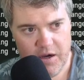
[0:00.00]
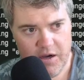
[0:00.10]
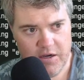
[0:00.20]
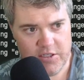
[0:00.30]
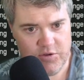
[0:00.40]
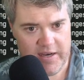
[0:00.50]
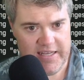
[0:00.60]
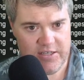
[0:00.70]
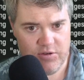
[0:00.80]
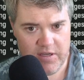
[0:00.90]
so I need
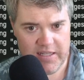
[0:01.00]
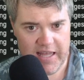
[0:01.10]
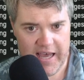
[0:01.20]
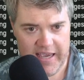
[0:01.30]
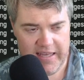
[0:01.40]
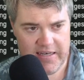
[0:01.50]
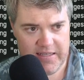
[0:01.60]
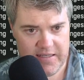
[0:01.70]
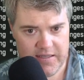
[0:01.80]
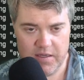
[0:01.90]
to align
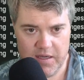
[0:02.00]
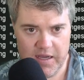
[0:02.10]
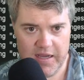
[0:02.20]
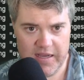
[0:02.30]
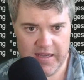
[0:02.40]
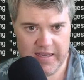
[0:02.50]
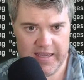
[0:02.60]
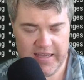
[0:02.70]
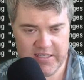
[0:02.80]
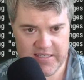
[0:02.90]

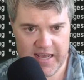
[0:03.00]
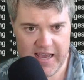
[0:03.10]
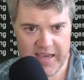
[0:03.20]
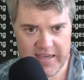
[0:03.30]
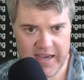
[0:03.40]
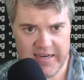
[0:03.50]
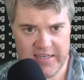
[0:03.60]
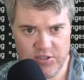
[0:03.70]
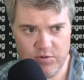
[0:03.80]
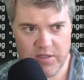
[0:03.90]
H stack. I need
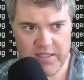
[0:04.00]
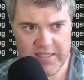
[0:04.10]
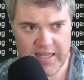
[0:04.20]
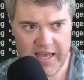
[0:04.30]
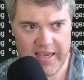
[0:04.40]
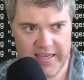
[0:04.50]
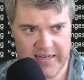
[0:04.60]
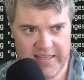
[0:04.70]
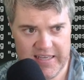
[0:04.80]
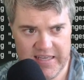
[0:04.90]
to align
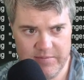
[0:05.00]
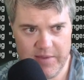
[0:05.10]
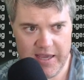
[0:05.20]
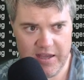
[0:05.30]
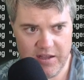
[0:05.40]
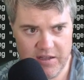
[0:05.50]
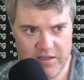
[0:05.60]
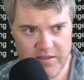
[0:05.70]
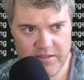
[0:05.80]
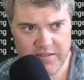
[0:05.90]

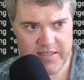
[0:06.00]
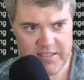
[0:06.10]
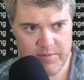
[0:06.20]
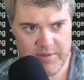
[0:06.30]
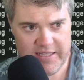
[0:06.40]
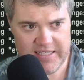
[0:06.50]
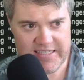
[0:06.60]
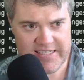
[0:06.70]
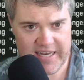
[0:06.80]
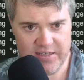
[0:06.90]
email to be the
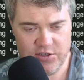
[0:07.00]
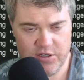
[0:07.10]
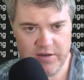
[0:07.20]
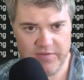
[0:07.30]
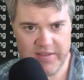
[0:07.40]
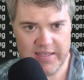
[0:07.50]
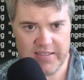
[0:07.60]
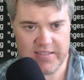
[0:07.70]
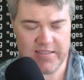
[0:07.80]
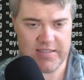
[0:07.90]
center of
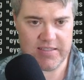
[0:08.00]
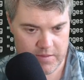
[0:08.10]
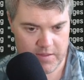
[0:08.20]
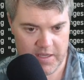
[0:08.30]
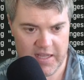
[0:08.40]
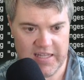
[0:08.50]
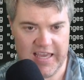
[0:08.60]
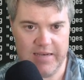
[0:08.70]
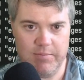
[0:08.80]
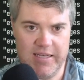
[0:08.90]
this
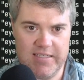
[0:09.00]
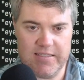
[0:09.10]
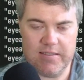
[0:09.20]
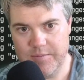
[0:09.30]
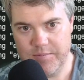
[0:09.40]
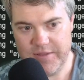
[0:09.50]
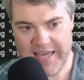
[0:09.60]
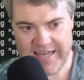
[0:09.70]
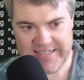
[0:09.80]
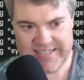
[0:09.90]
alignment. But
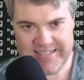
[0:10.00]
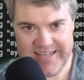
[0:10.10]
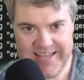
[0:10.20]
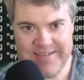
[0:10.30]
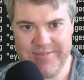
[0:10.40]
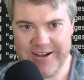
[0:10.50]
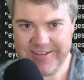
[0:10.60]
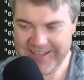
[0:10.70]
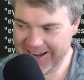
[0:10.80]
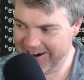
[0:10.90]
that's email
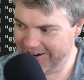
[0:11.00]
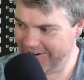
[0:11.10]
there.